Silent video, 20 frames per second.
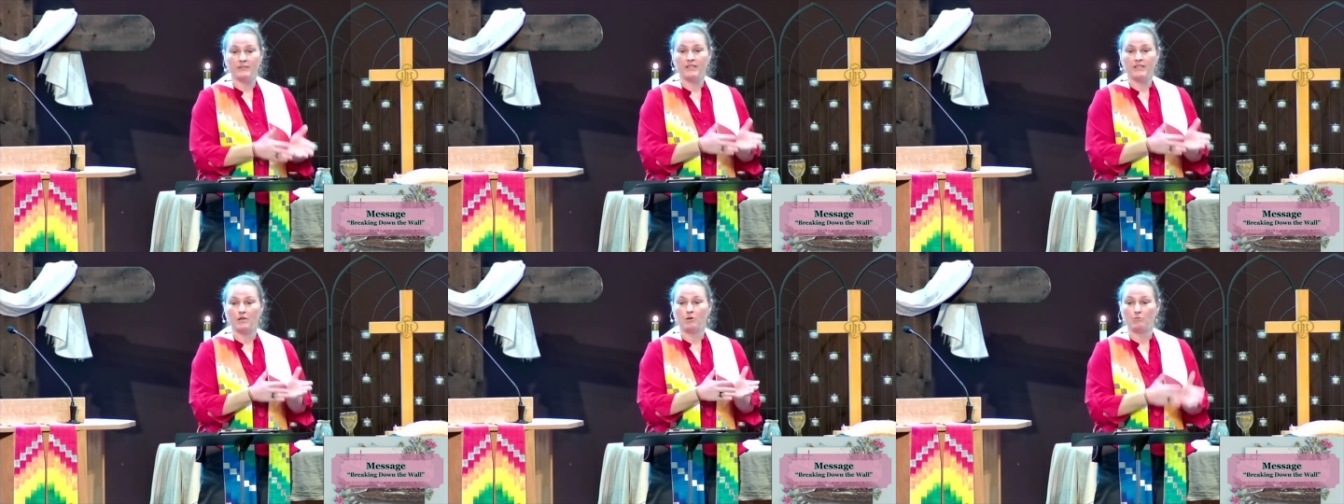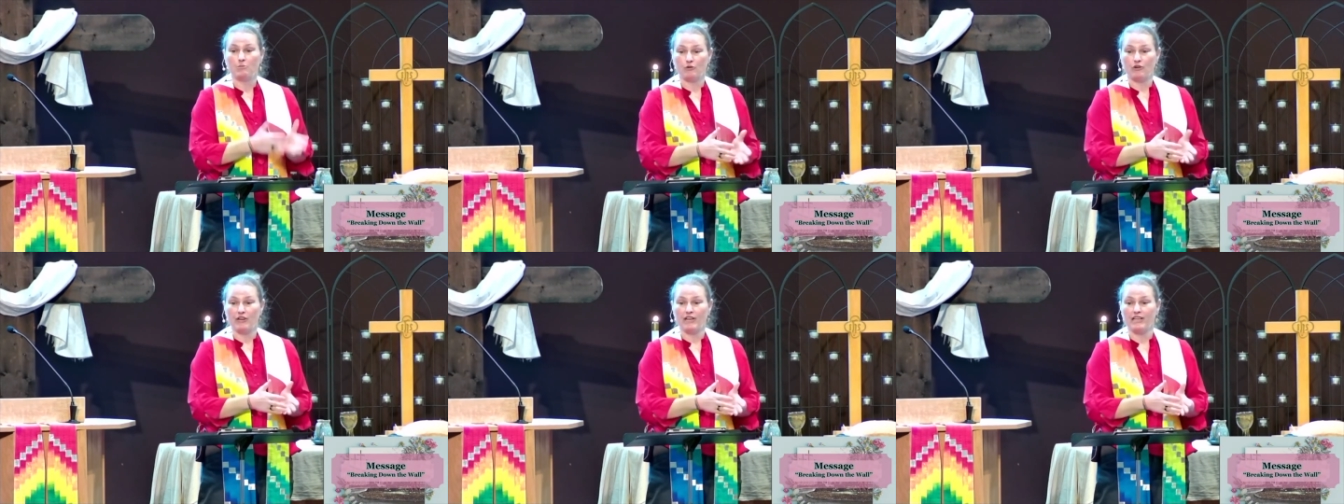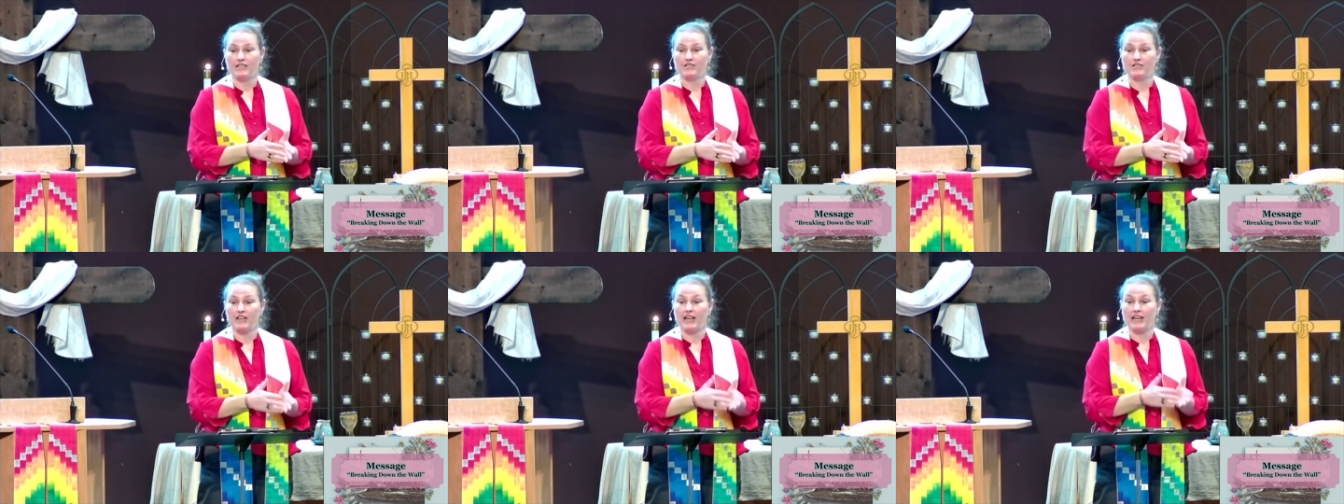a
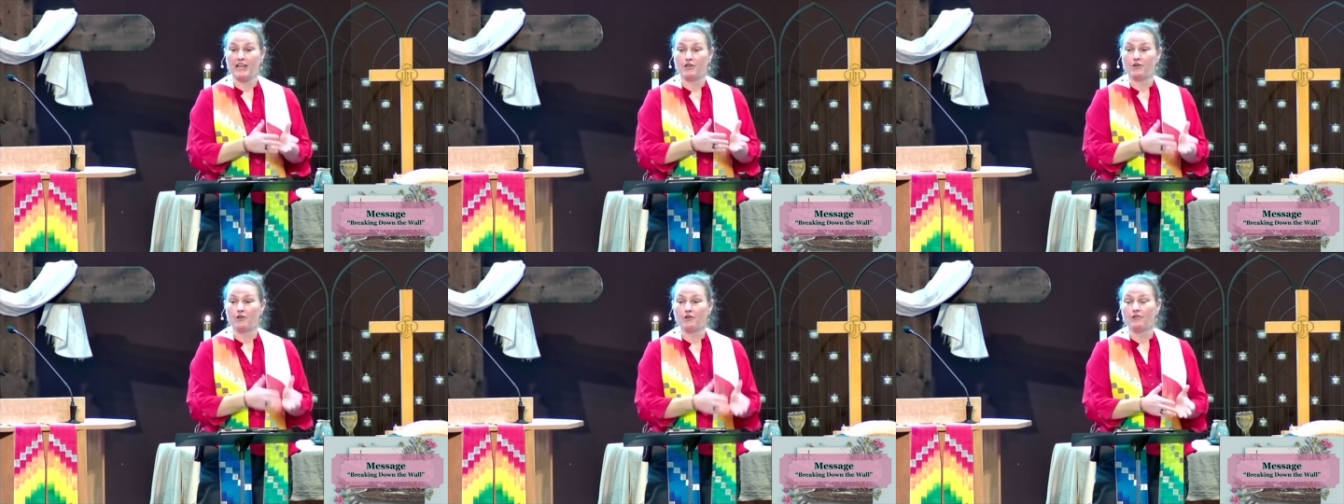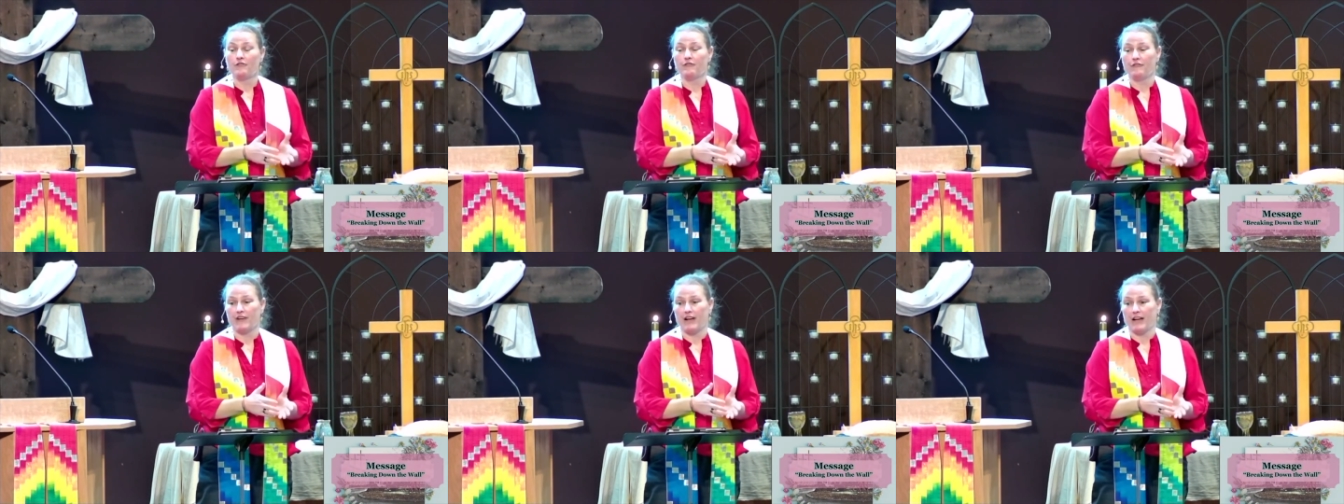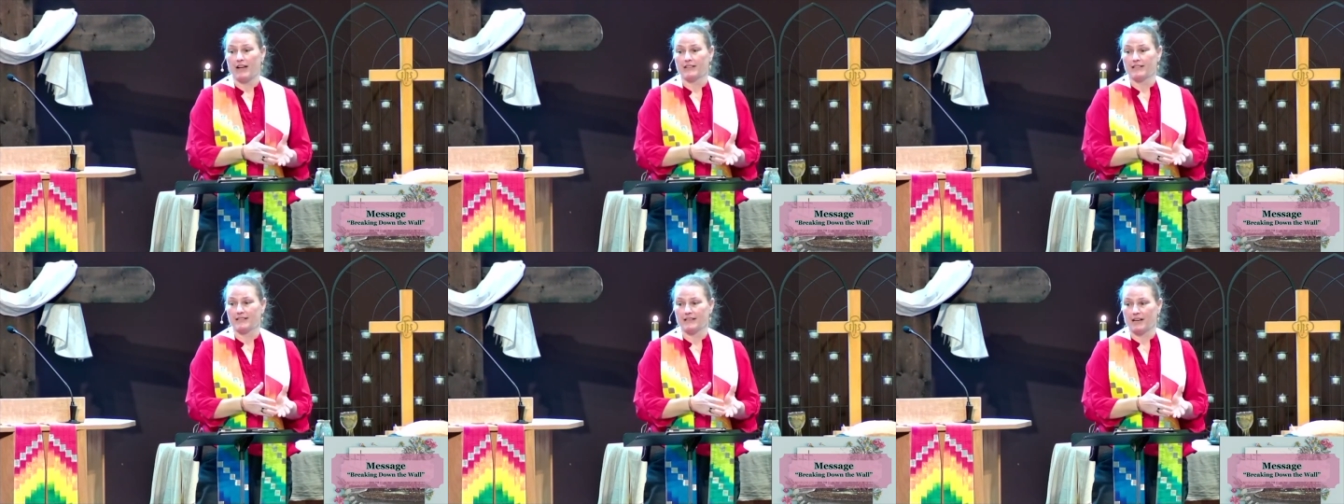bridge that
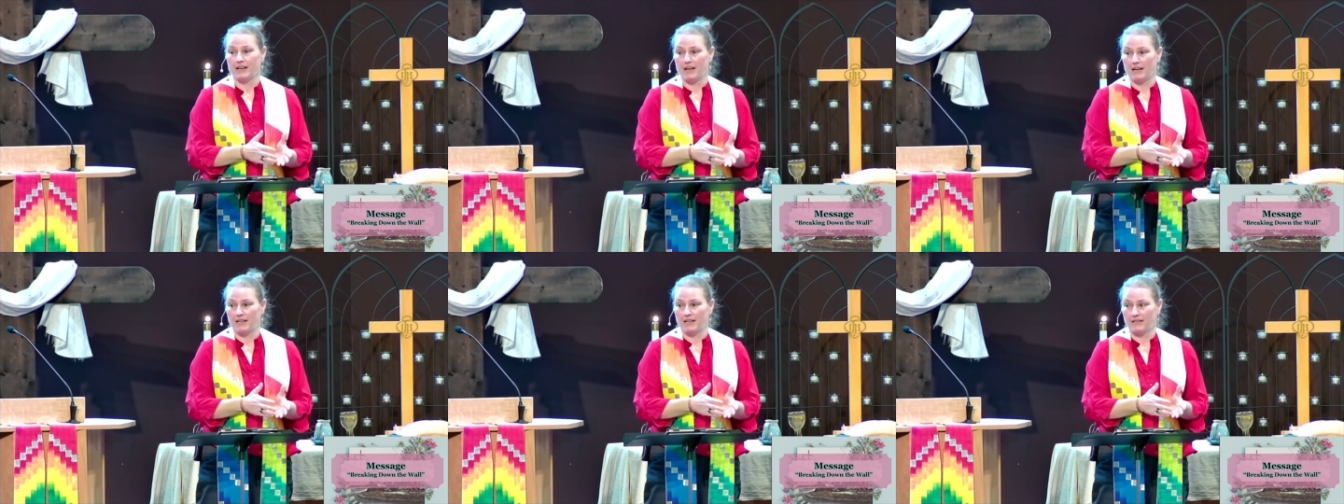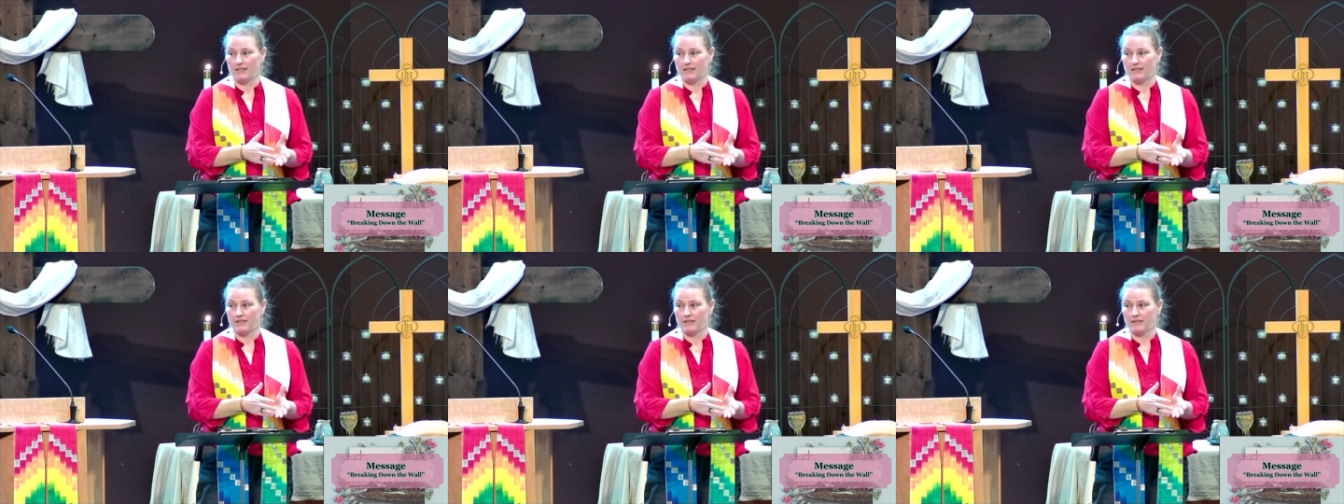unifies us